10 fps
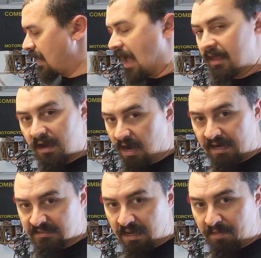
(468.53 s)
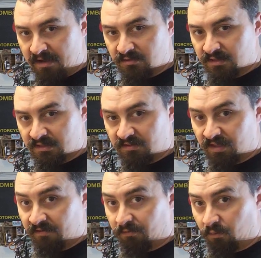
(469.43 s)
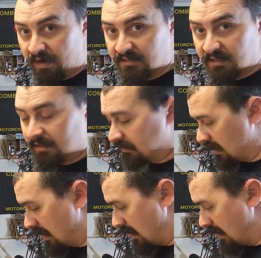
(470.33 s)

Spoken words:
honestly I'm not using this thing for racing.